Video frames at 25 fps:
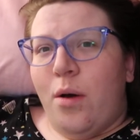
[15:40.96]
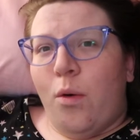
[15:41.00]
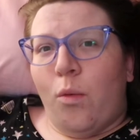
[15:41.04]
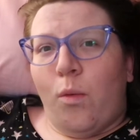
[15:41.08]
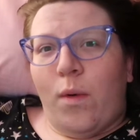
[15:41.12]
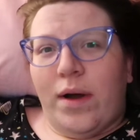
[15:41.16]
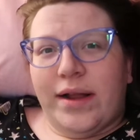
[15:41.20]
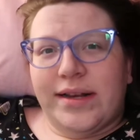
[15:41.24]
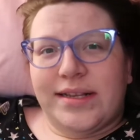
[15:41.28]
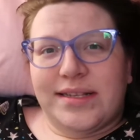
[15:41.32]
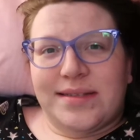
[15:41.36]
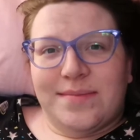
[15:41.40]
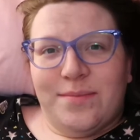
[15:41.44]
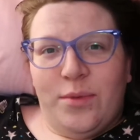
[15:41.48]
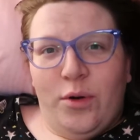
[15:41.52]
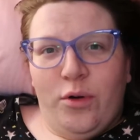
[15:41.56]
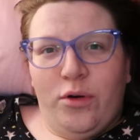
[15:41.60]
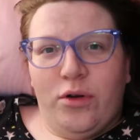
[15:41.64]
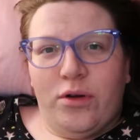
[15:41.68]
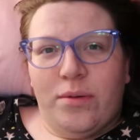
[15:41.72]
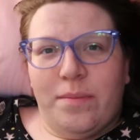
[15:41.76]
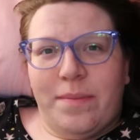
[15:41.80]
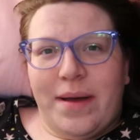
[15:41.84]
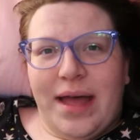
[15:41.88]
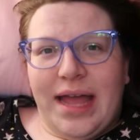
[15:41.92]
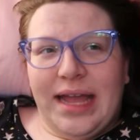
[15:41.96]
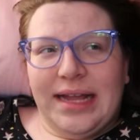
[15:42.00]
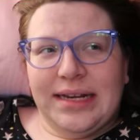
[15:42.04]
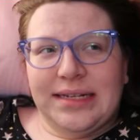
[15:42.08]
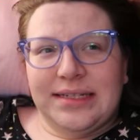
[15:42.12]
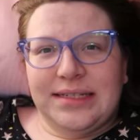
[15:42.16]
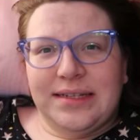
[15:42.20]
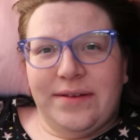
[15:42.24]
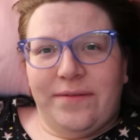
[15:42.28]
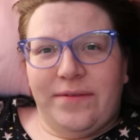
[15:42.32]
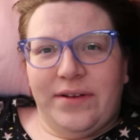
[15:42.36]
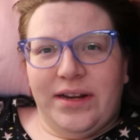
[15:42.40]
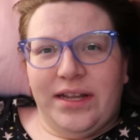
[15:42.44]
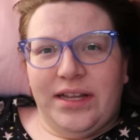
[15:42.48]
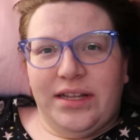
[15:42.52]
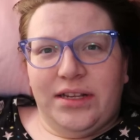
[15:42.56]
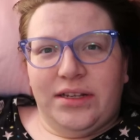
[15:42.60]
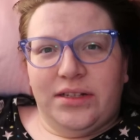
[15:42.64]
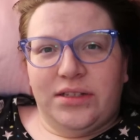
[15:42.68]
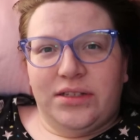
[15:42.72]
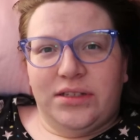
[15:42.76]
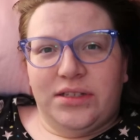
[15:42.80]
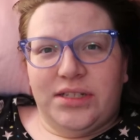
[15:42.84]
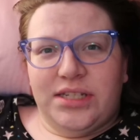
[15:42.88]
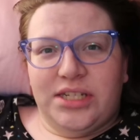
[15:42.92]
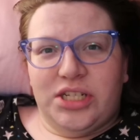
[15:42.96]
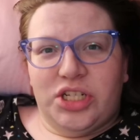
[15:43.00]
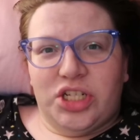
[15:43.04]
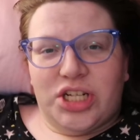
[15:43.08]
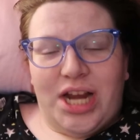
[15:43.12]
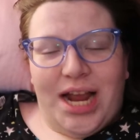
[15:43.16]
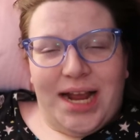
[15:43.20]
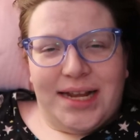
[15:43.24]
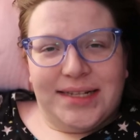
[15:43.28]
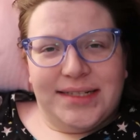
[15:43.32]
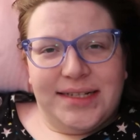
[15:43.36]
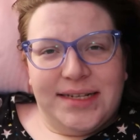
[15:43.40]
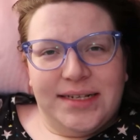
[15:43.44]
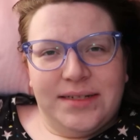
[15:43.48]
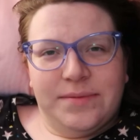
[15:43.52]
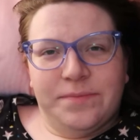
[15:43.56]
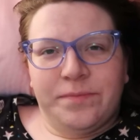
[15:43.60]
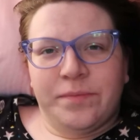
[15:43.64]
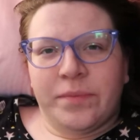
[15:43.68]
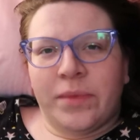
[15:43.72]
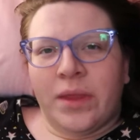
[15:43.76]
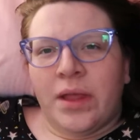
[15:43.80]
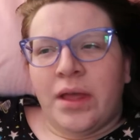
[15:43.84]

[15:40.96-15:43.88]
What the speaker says: White Smoke by Tiffany D. Jackson,